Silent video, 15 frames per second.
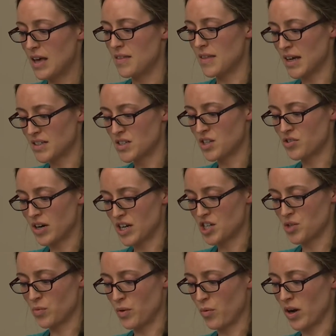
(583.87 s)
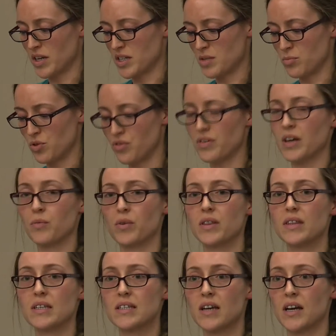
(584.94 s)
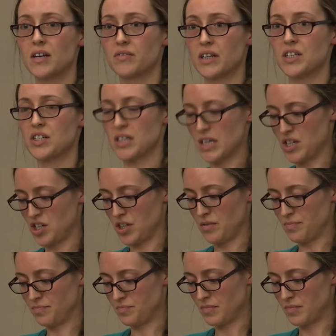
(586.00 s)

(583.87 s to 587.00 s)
That's the direction we want to move in with this kind of legislation."